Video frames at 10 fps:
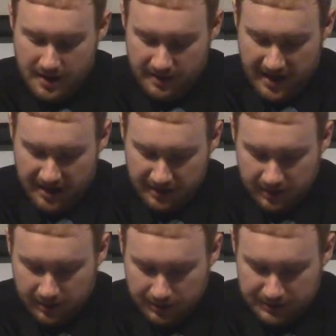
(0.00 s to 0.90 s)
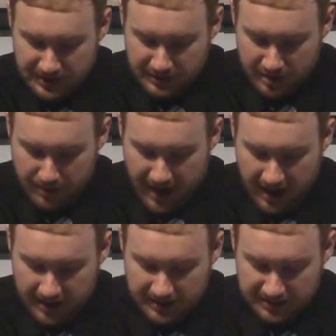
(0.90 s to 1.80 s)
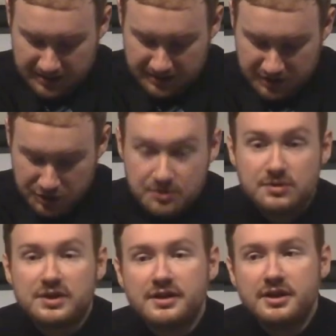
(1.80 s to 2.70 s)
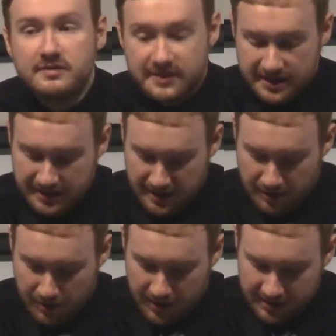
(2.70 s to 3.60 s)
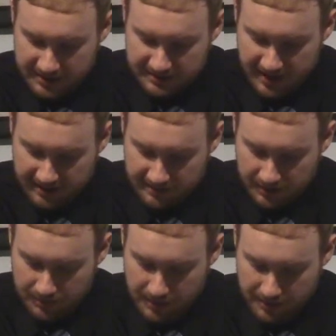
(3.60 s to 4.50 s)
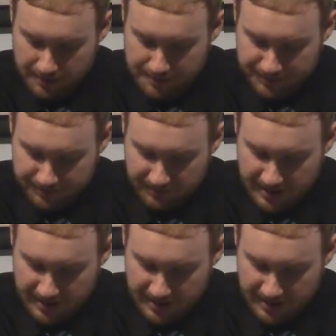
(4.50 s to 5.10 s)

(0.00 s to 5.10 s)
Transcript: They had the clothes on their back and the shoes on their feet and a walking staff to go with them.